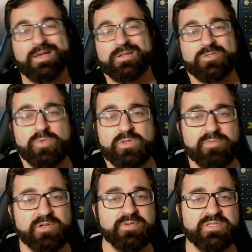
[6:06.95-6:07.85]
It's one of the
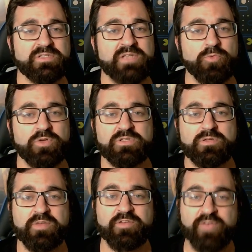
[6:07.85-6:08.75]
big reasons I wasn't
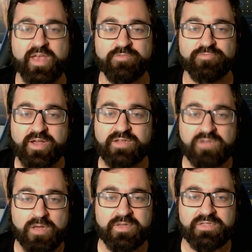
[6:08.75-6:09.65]
a big fan of ranked
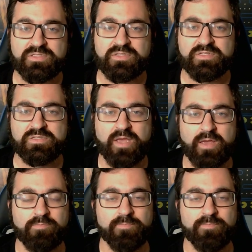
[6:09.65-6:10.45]
coming to this game.